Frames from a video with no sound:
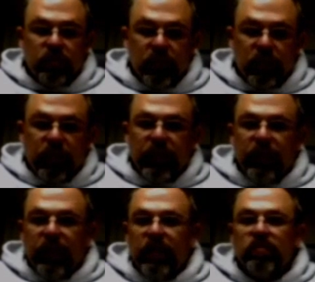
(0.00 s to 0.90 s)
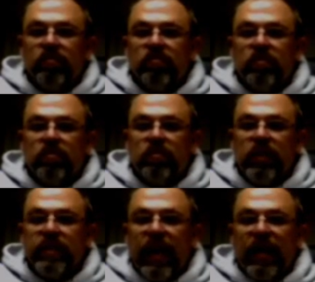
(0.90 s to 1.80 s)
and
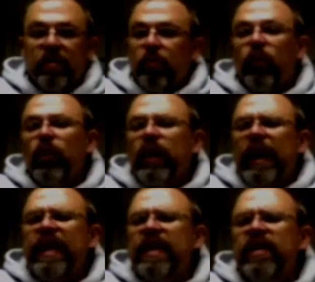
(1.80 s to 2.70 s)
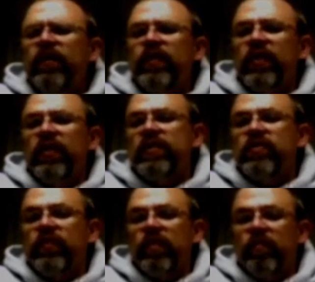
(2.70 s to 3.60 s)
did not brook any
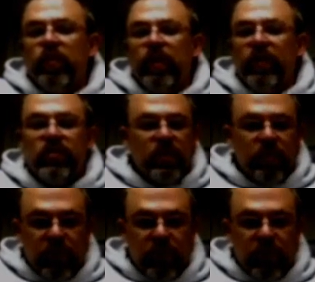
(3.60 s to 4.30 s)
interference from others, and they